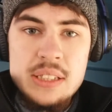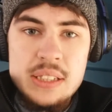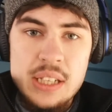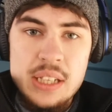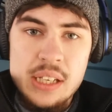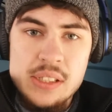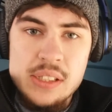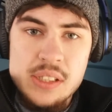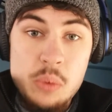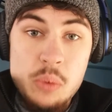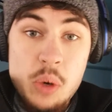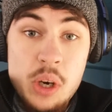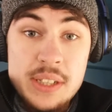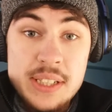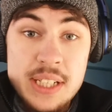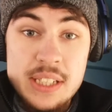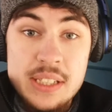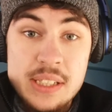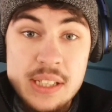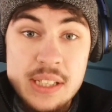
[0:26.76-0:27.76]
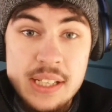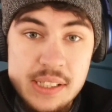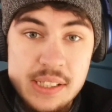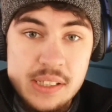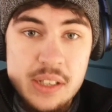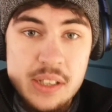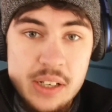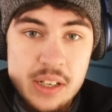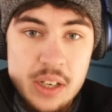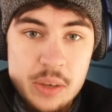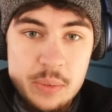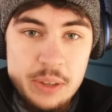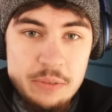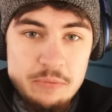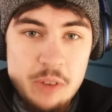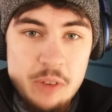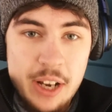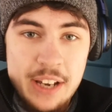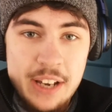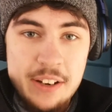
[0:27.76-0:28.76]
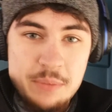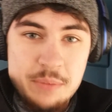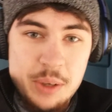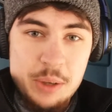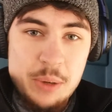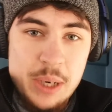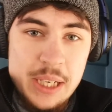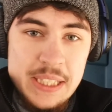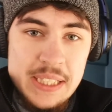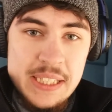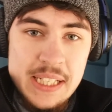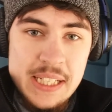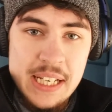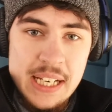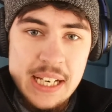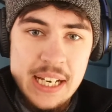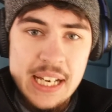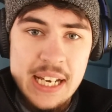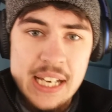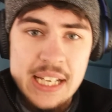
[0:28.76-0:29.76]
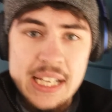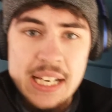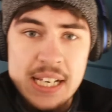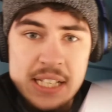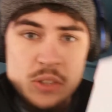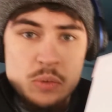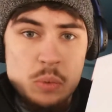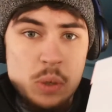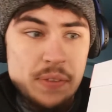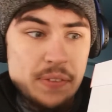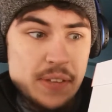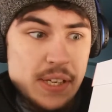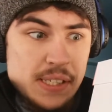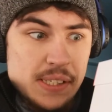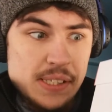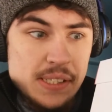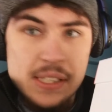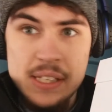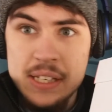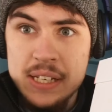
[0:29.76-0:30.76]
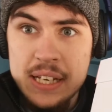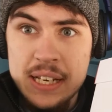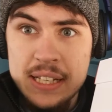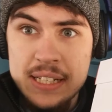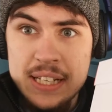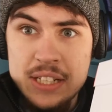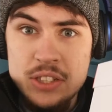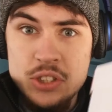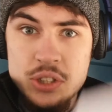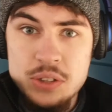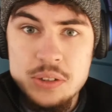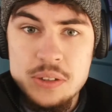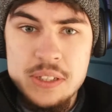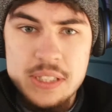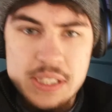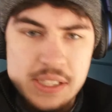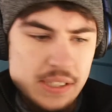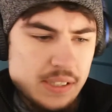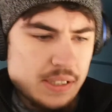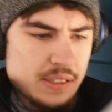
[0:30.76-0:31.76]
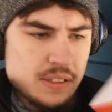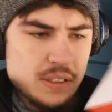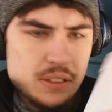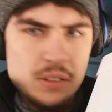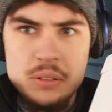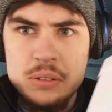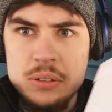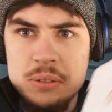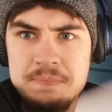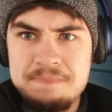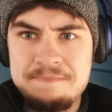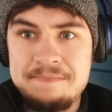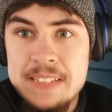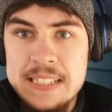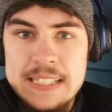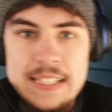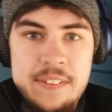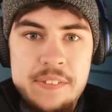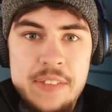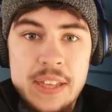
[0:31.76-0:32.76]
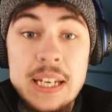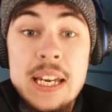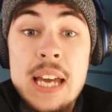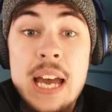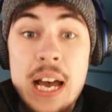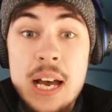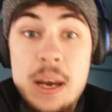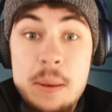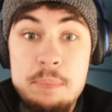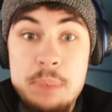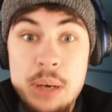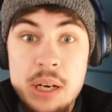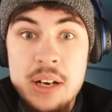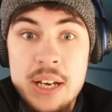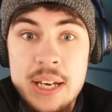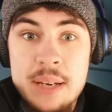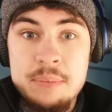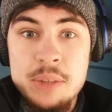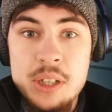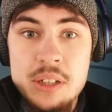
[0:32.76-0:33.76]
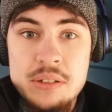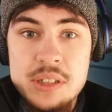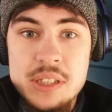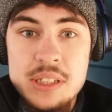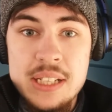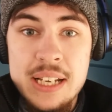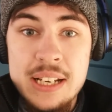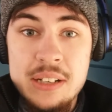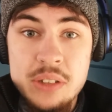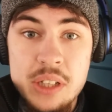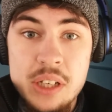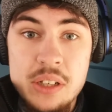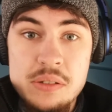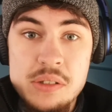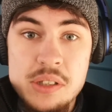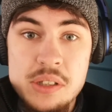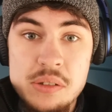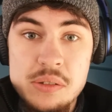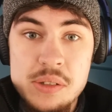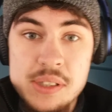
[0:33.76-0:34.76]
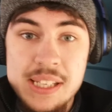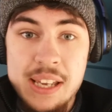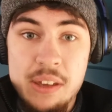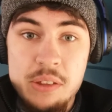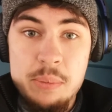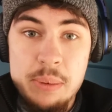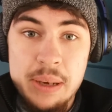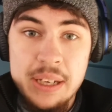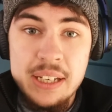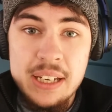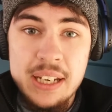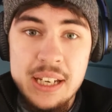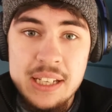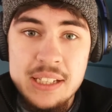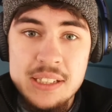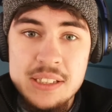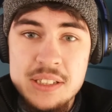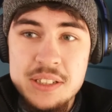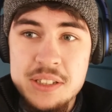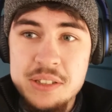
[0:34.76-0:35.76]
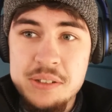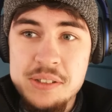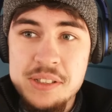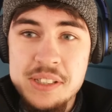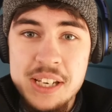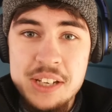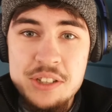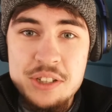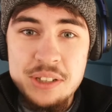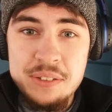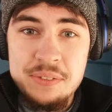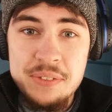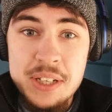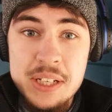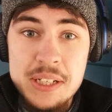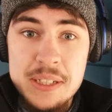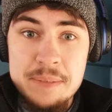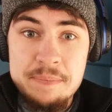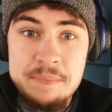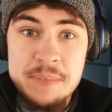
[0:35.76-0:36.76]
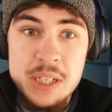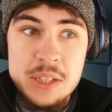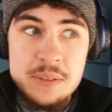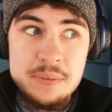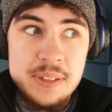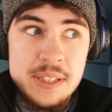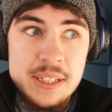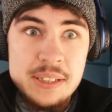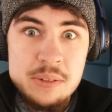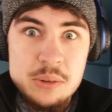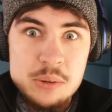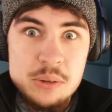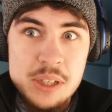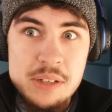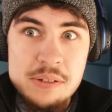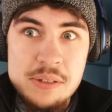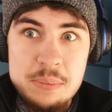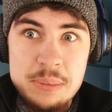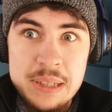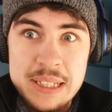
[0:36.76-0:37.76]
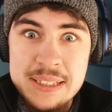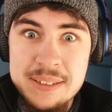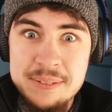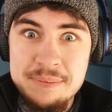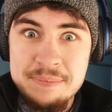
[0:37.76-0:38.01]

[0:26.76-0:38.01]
Yeah, so what I did is I went right out of my way and won this at Angel, this Google thing, but I am going to now go to South Bank and to do the sketching in VR. Hopefully all goes to plan.